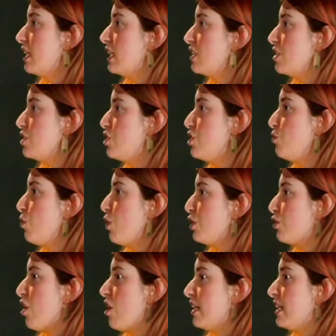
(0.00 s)
do you want your
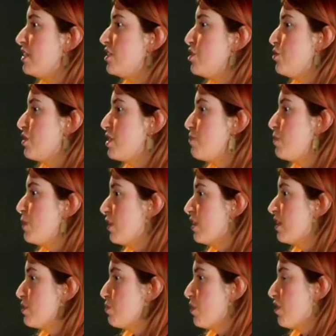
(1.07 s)
audience to experience when
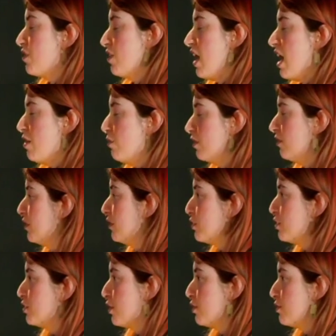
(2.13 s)
they're at one of your
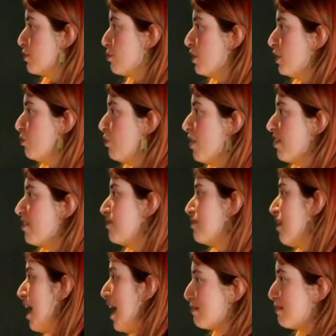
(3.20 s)
shows? What do you want the vibe
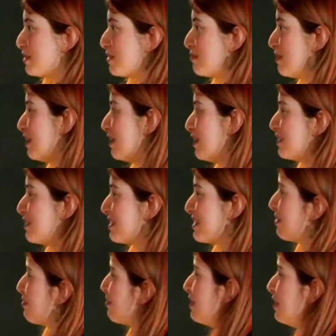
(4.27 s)
to be? Or just, like, what do
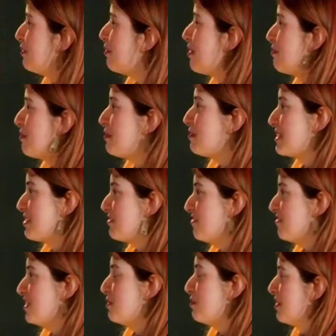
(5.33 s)
you want people to feel
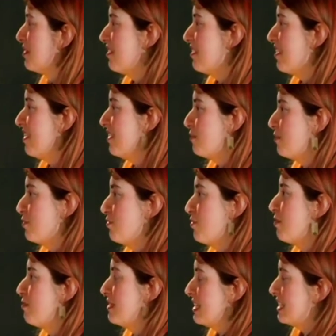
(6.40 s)
when they're at your
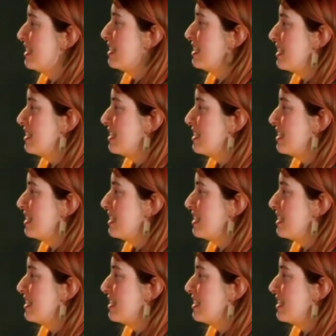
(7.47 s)
performances?